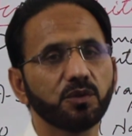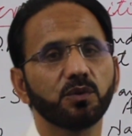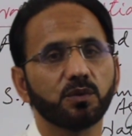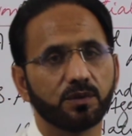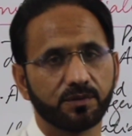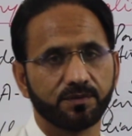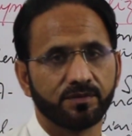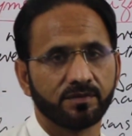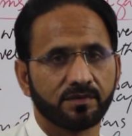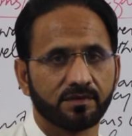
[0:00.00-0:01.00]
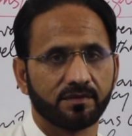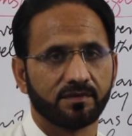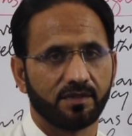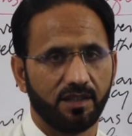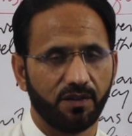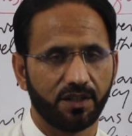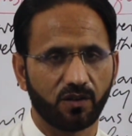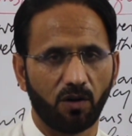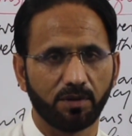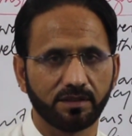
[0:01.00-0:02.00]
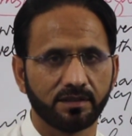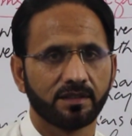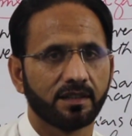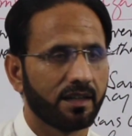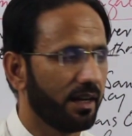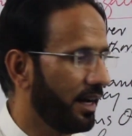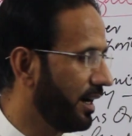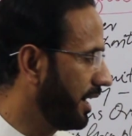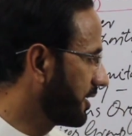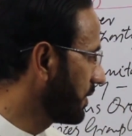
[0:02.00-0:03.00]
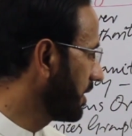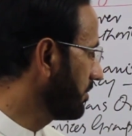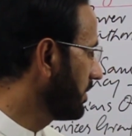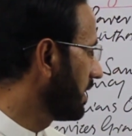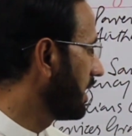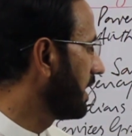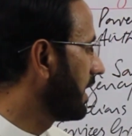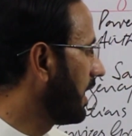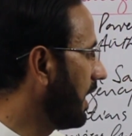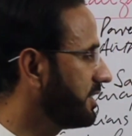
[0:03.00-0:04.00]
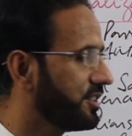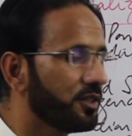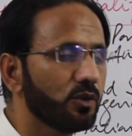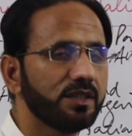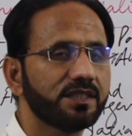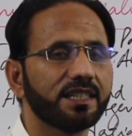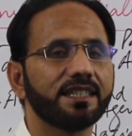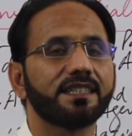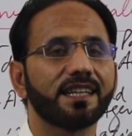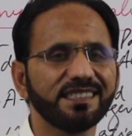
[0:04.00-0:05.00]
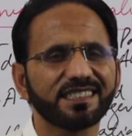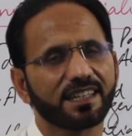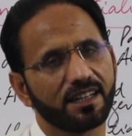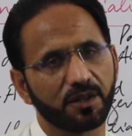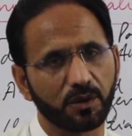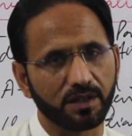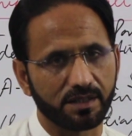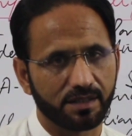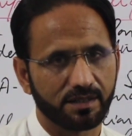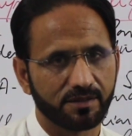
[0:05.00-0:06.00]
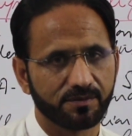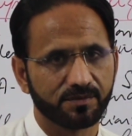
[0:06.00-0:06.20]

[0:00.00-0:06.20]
U, a very common acronym. I C U is Intense Care Unit.